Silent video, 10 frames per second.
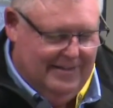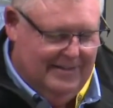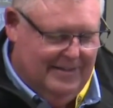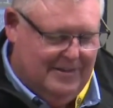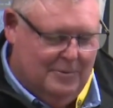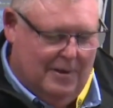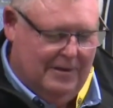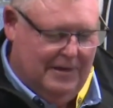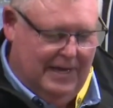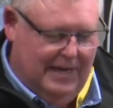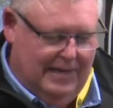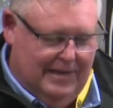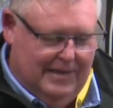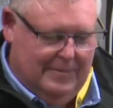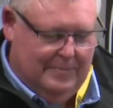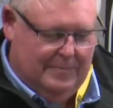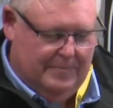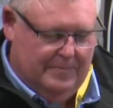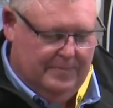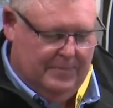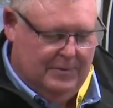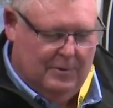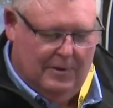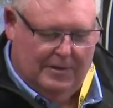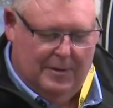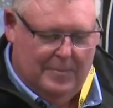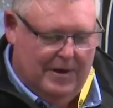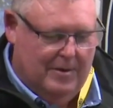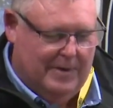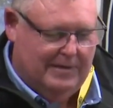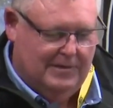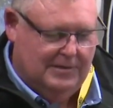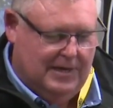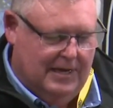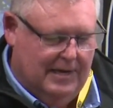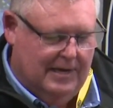quality pair of budgies here.